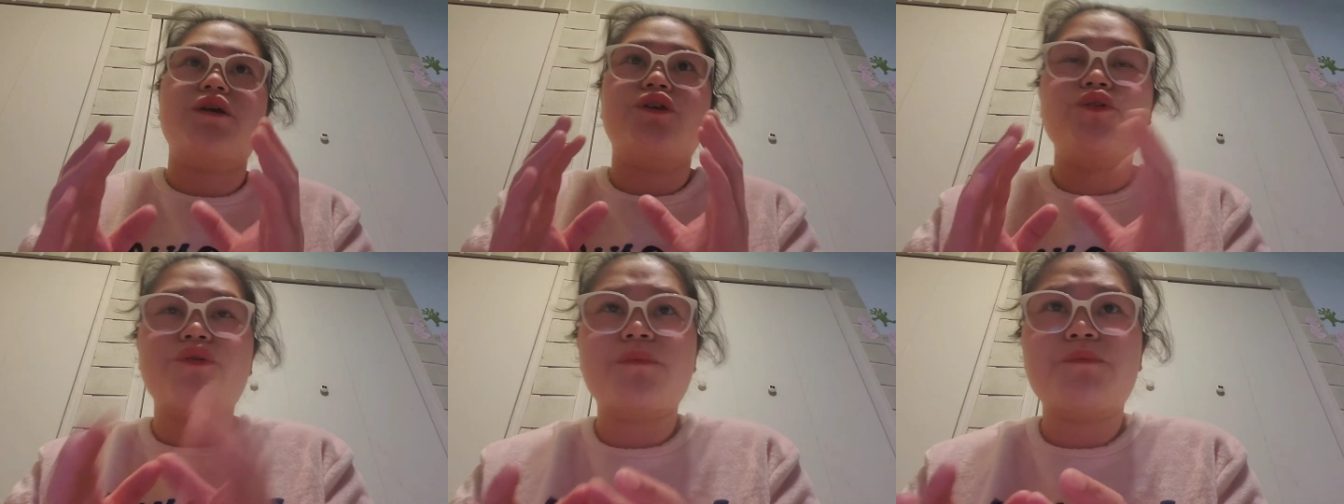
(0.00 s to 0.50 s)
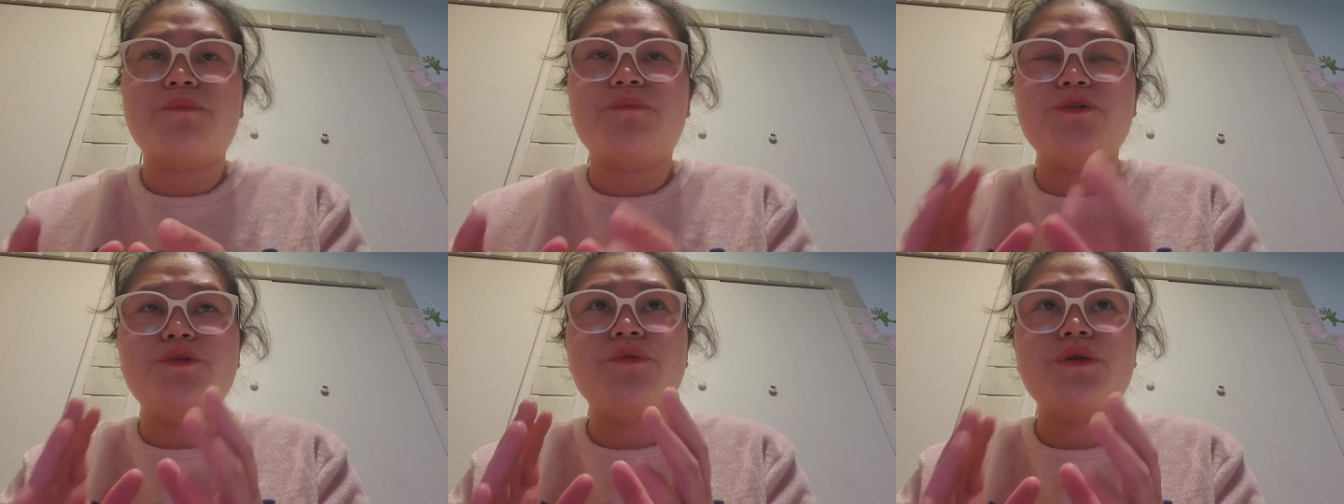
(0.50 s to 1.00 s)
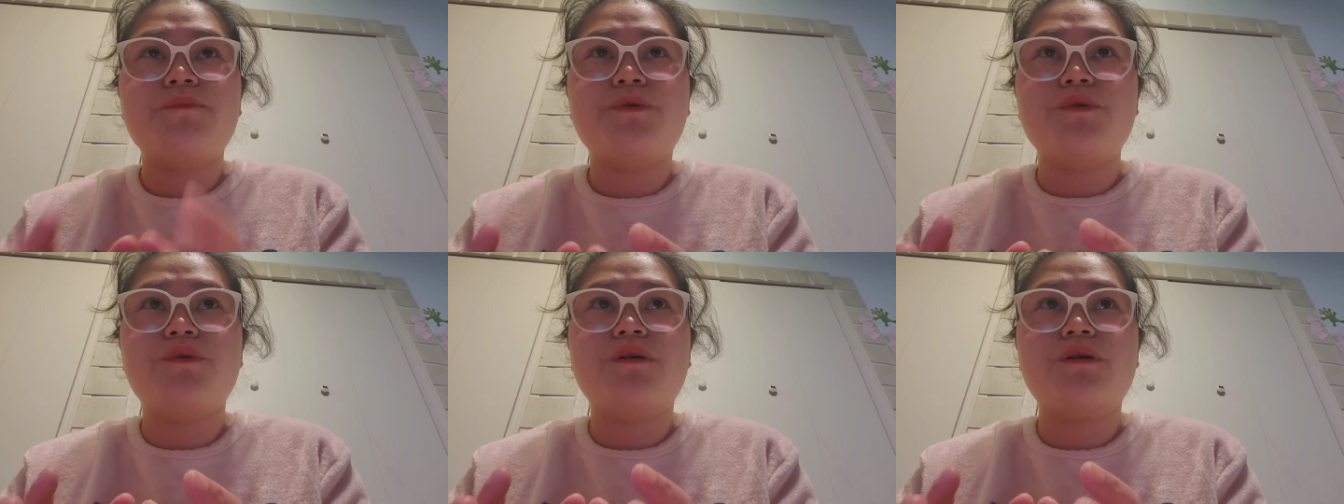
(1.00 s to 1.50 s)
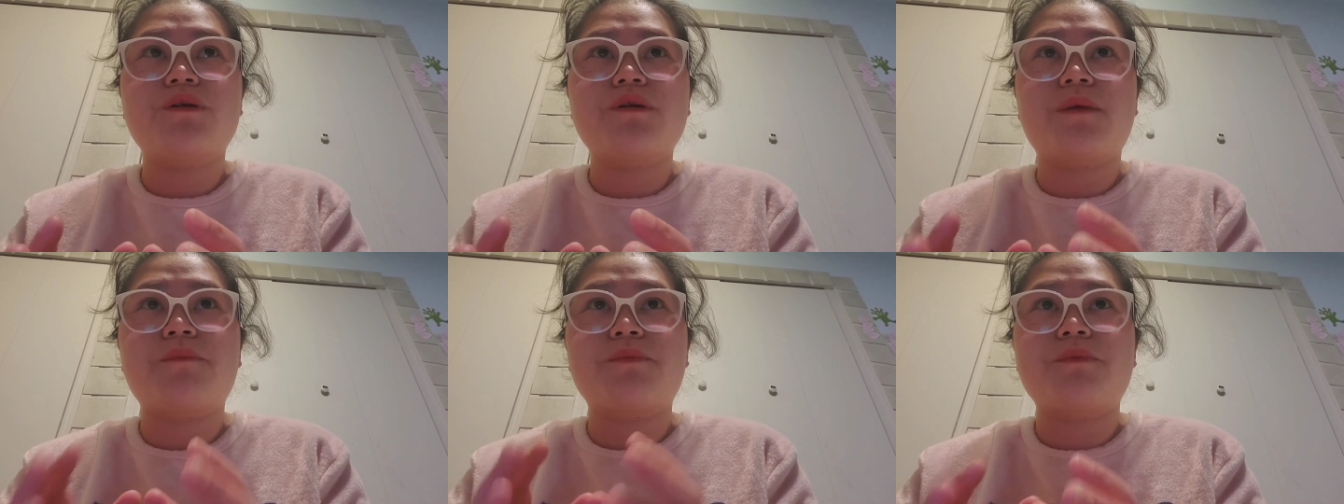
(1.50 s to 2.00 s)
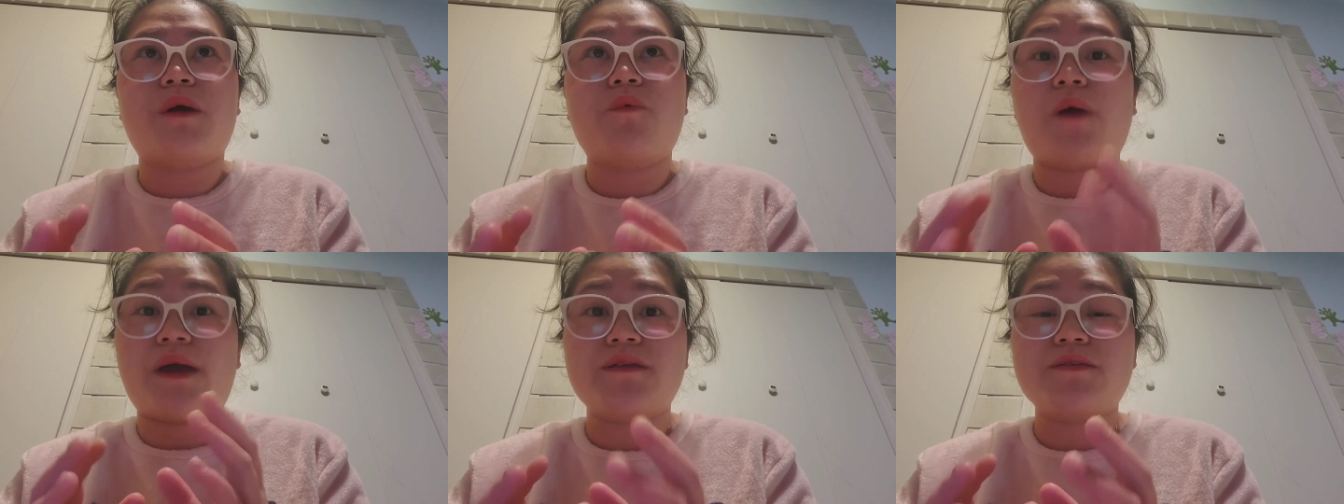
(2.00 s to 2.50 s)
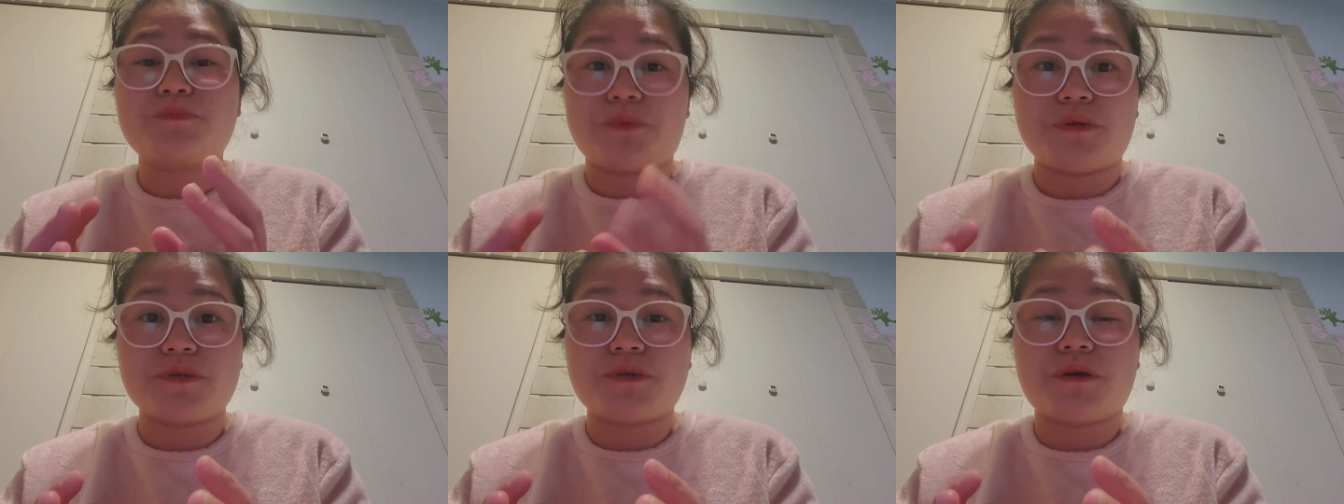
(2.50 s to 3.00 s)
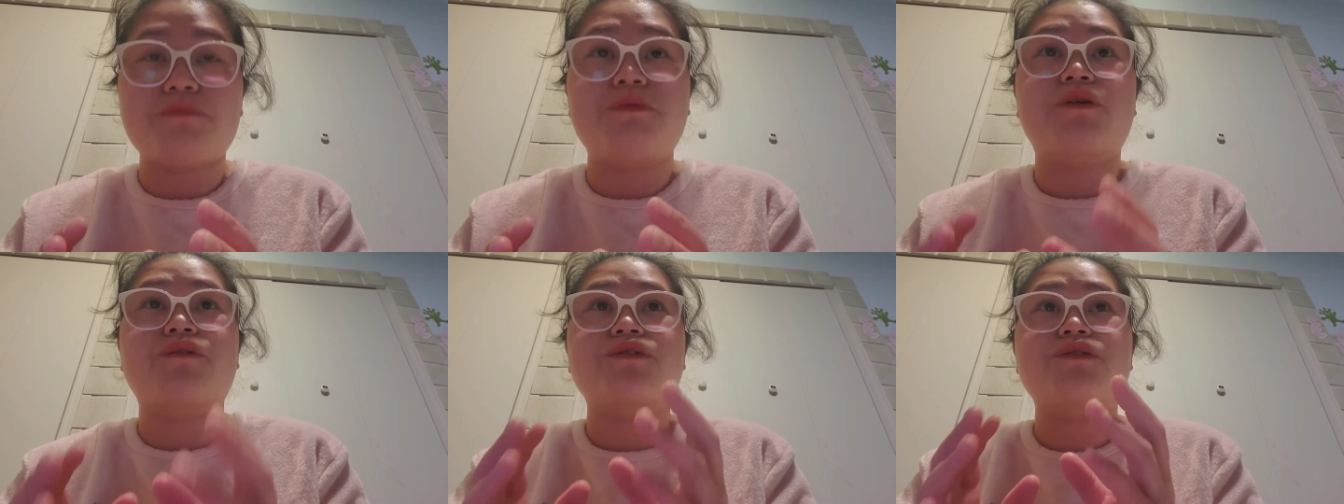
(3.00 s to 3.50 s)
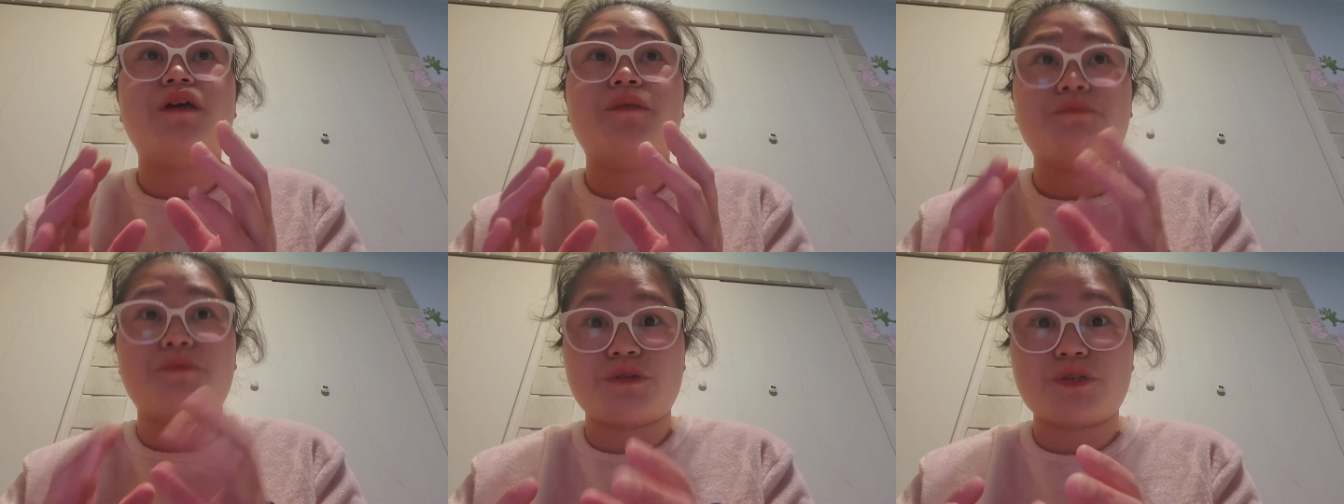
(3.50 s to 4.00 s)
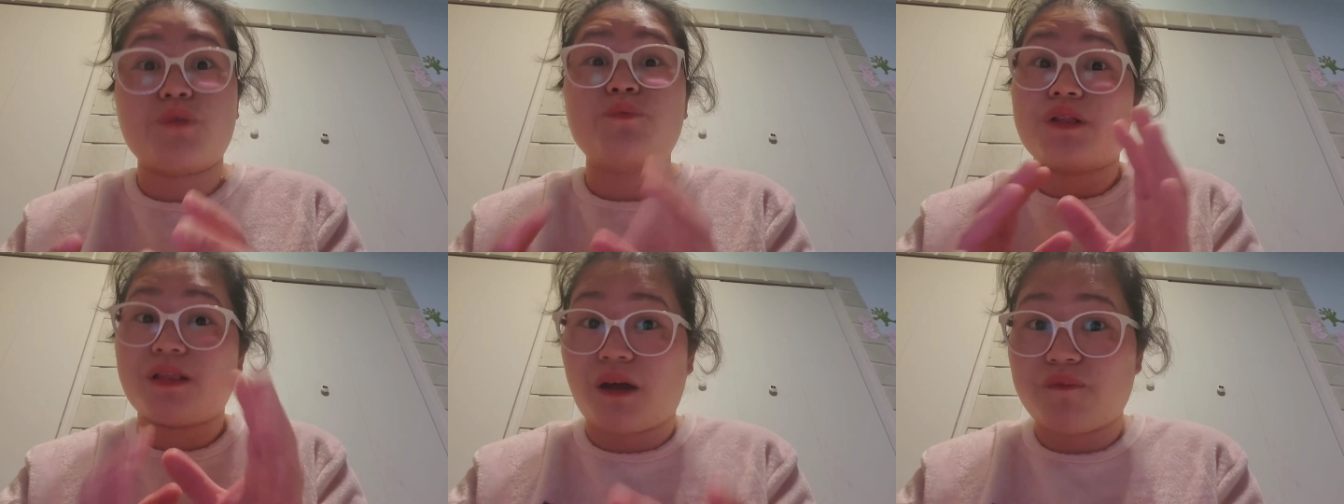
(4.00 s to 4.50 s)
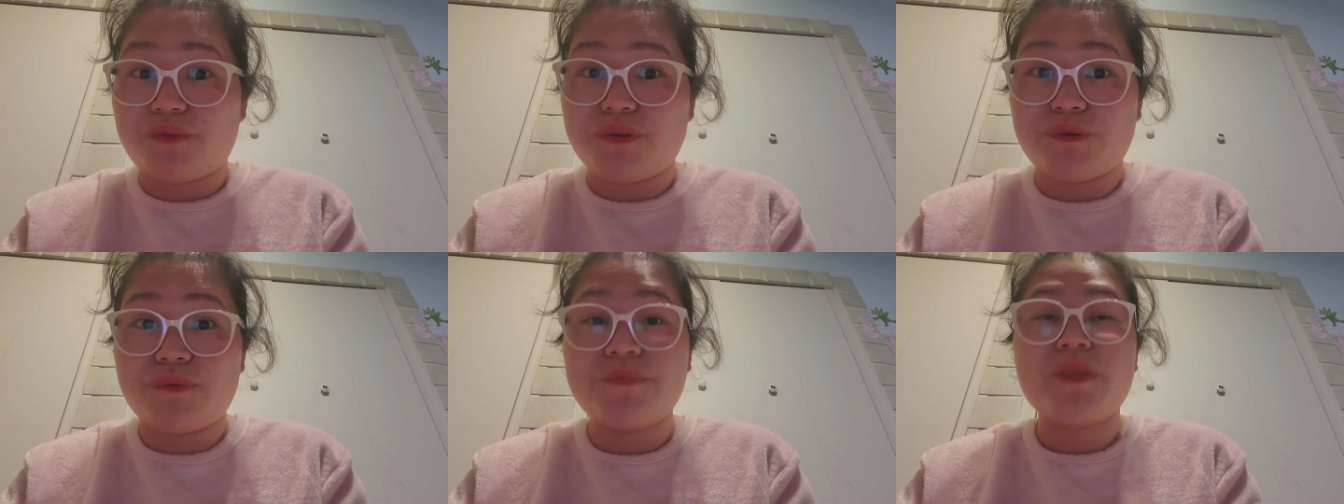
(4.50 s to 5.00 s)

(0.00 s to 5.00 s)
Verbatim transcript: You, re, you rebuke a, a wise person because that person will love you.